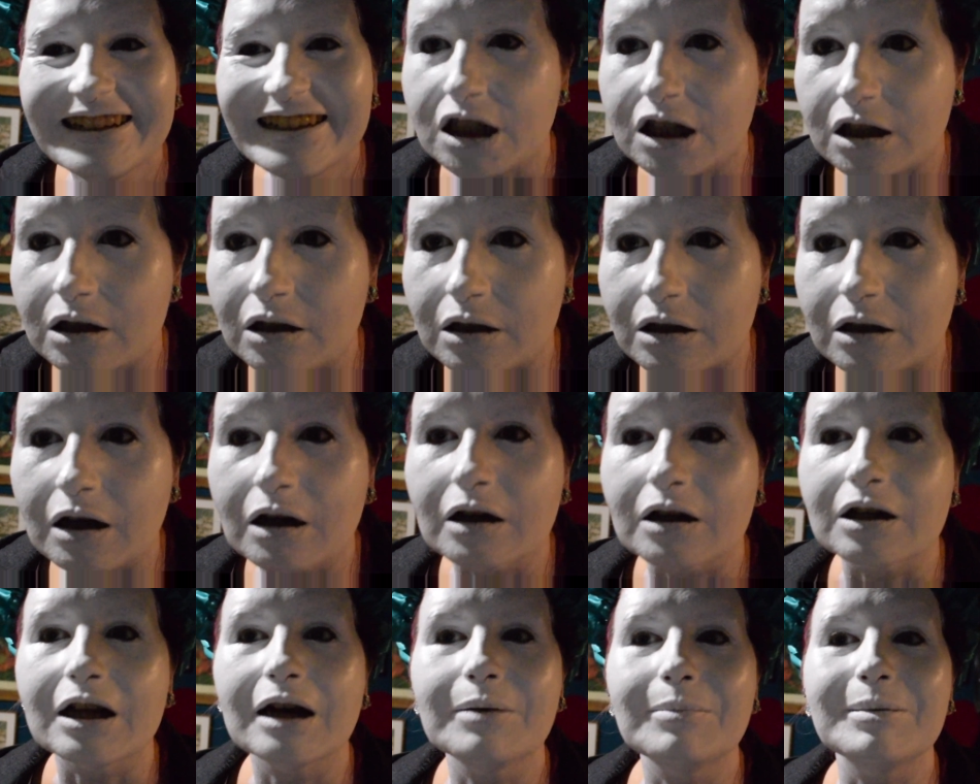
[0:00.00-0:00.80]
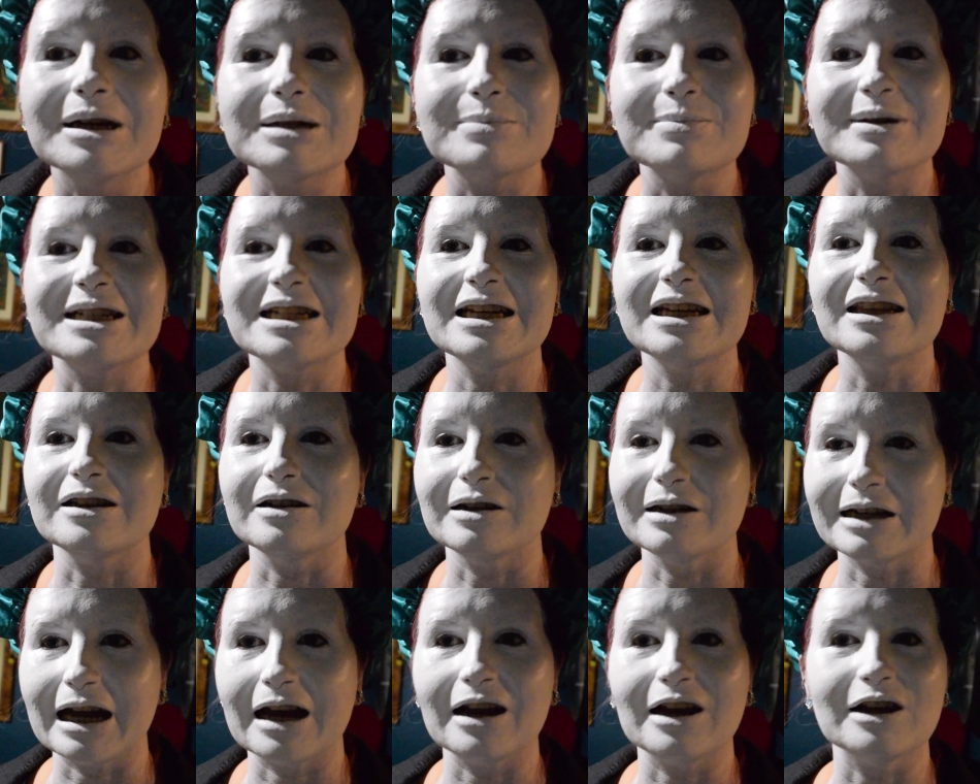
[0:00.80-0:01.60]
Oh god, that makes my teeth
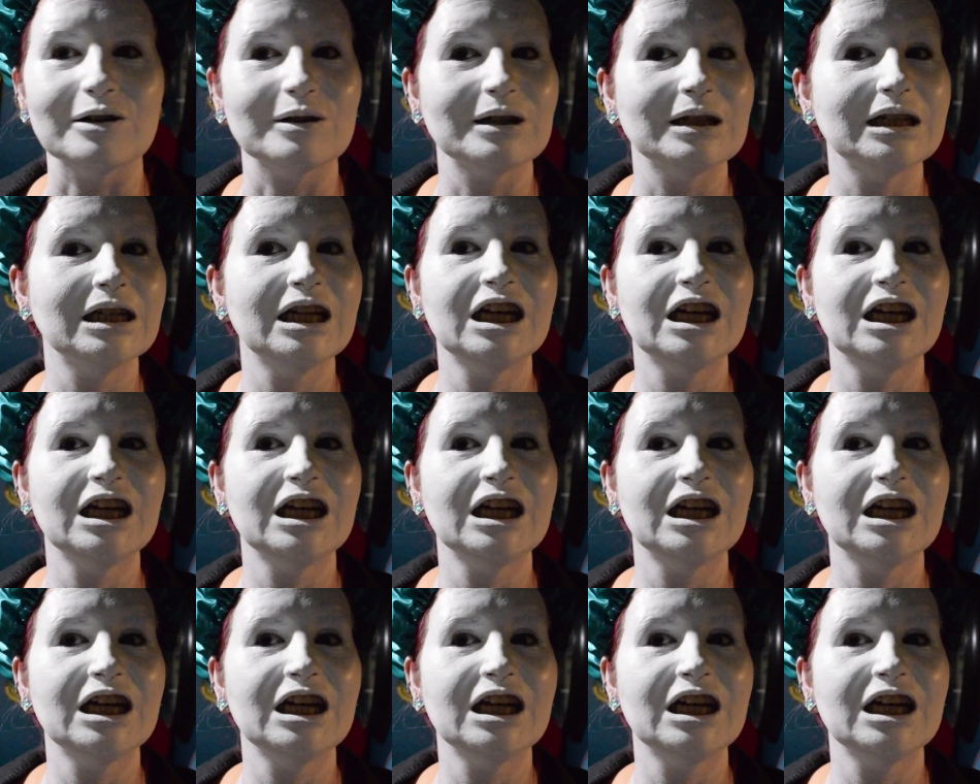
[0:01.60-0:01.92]
look yellow.